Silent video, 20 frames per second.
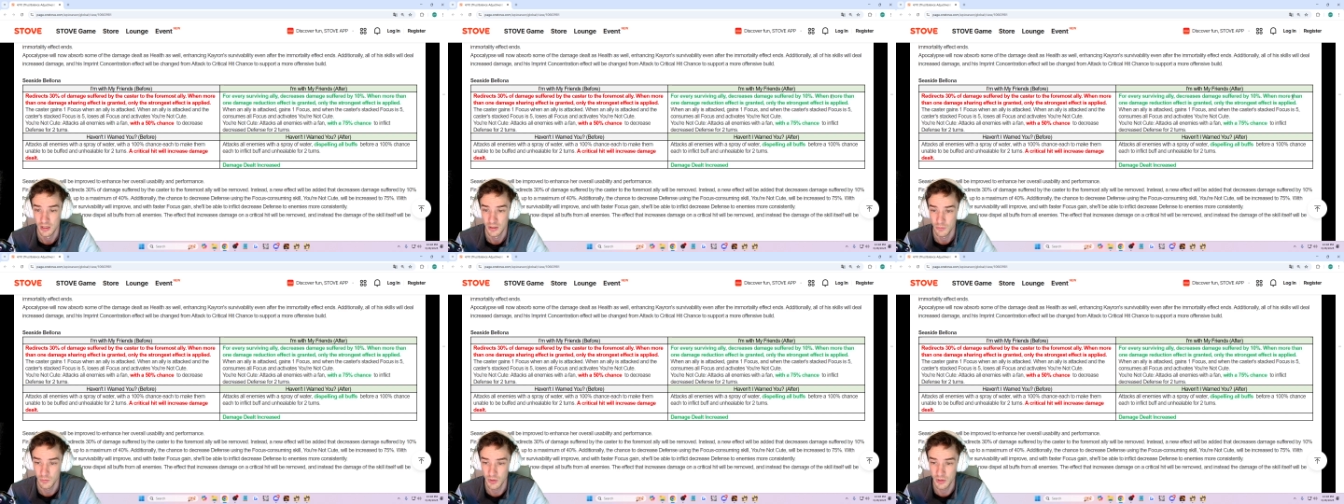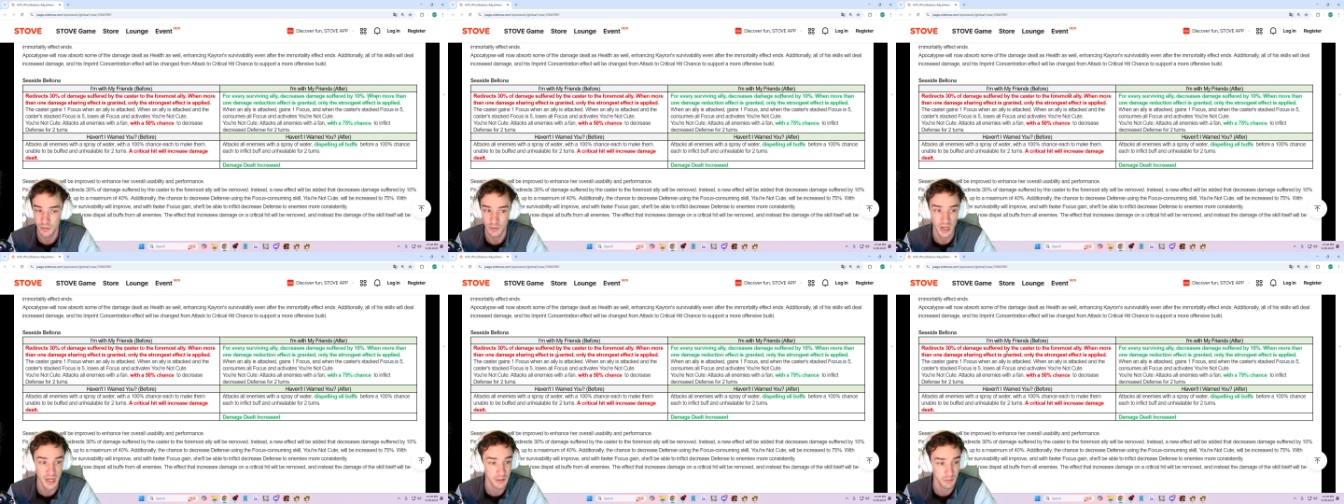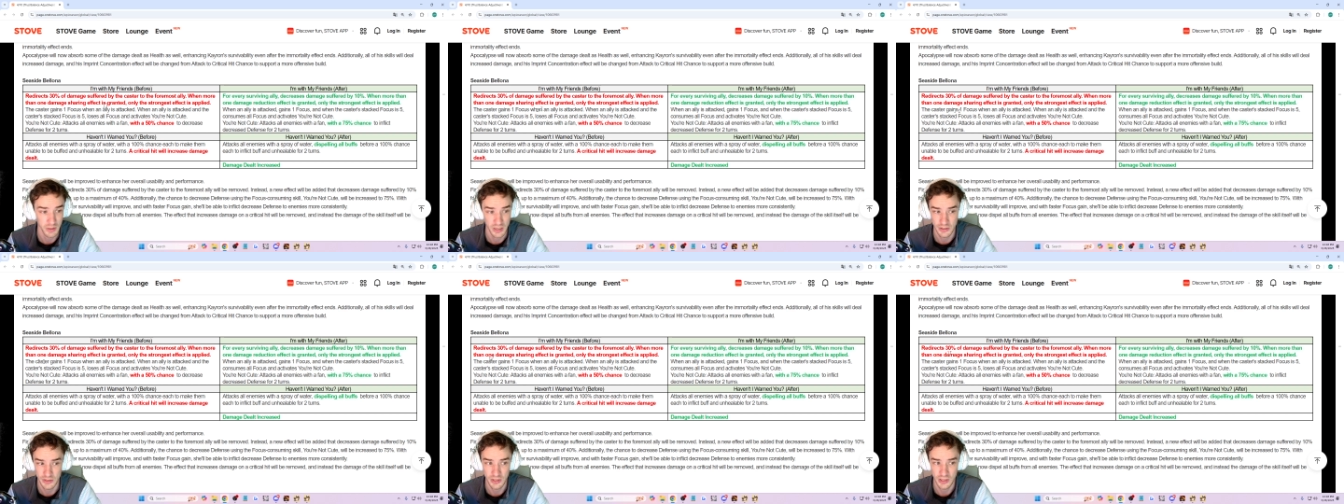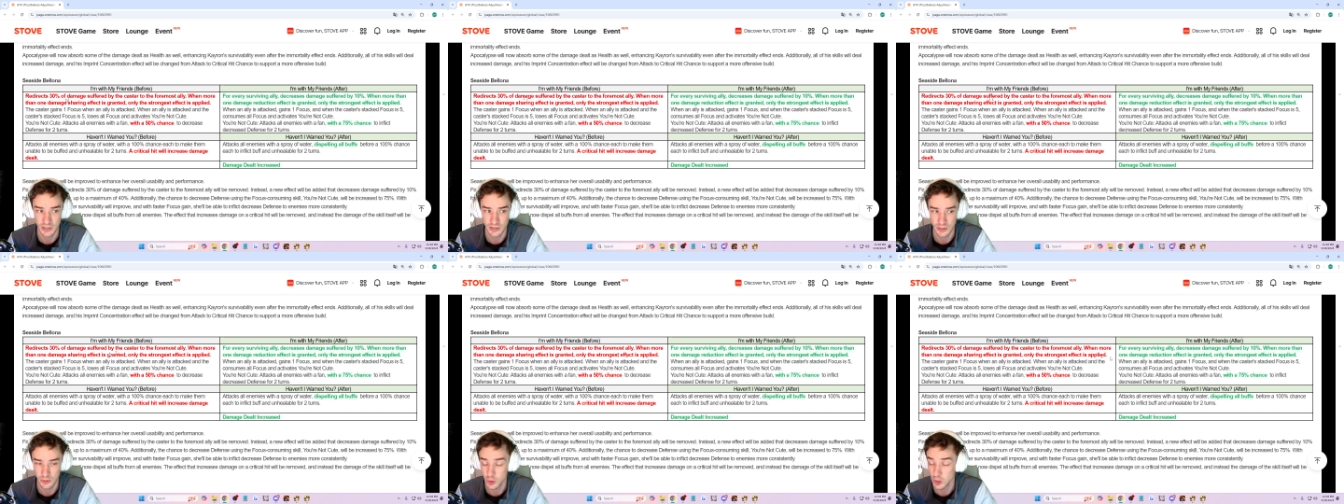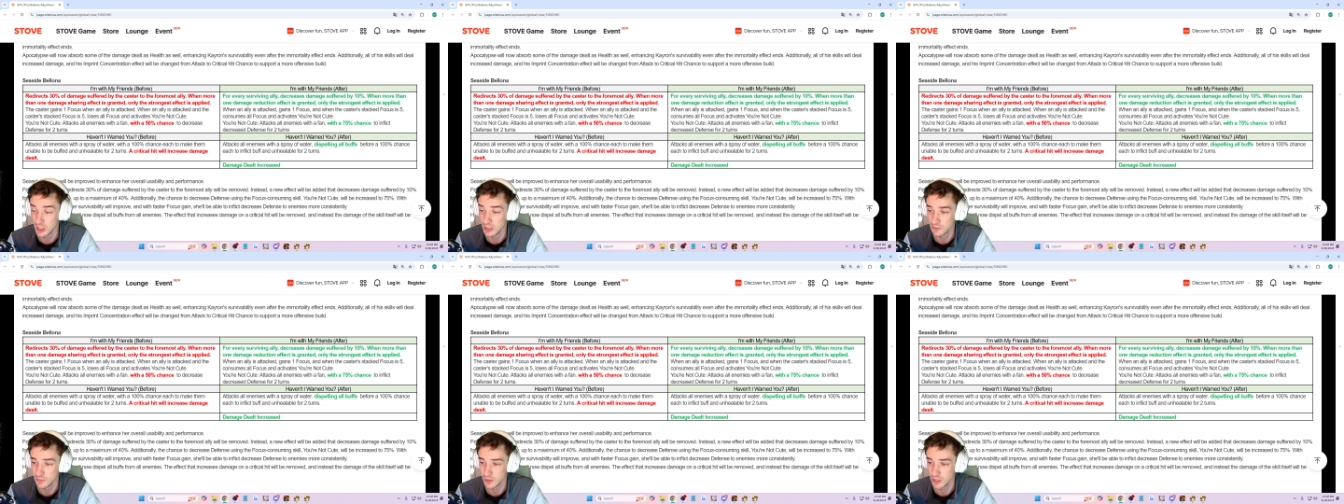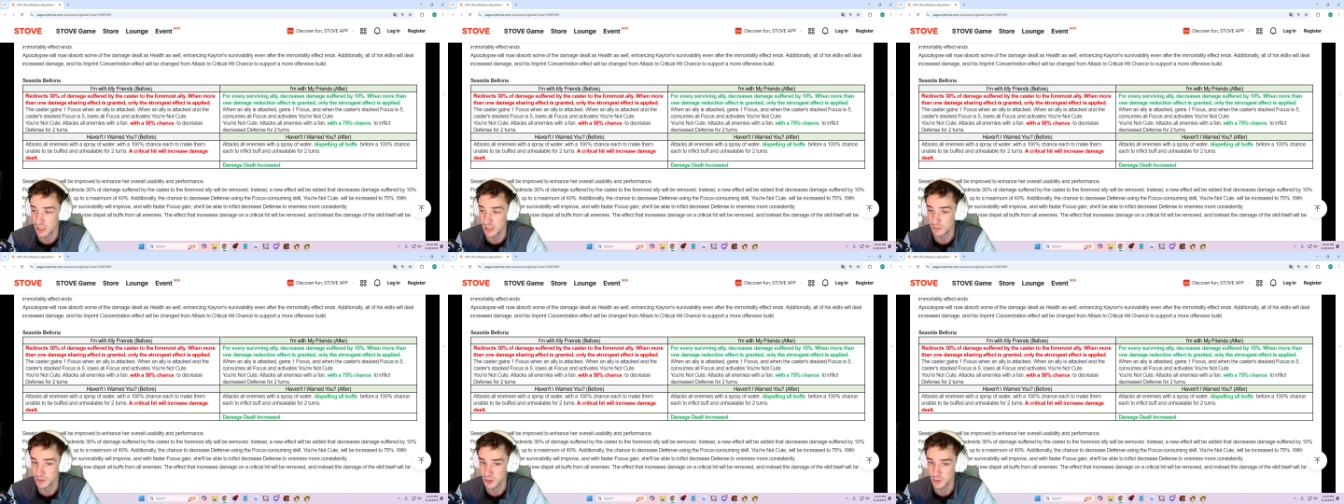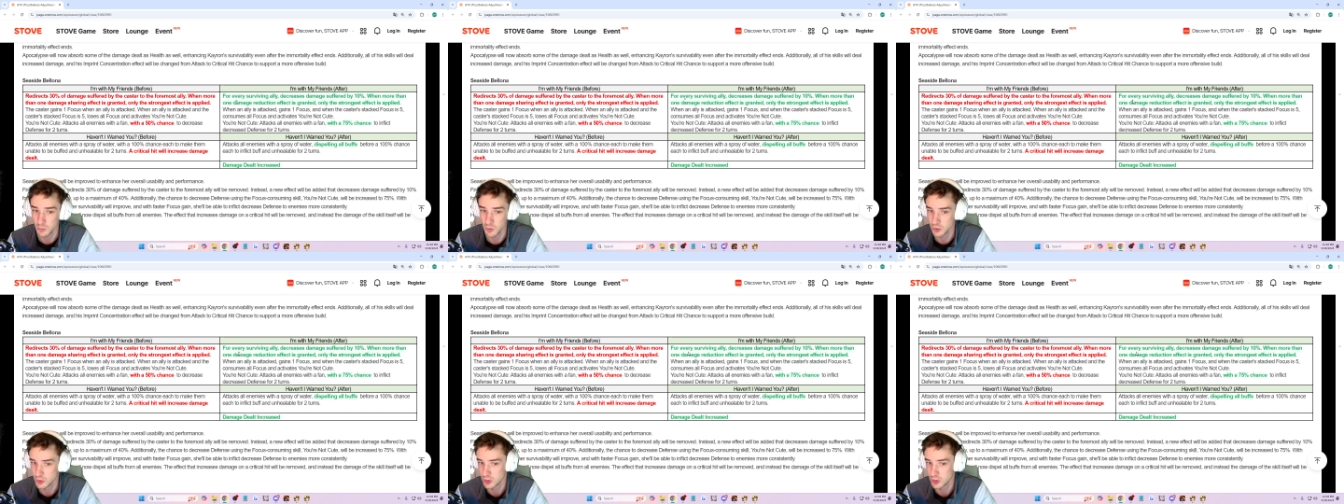And because it doesn't transfer damage anymore, she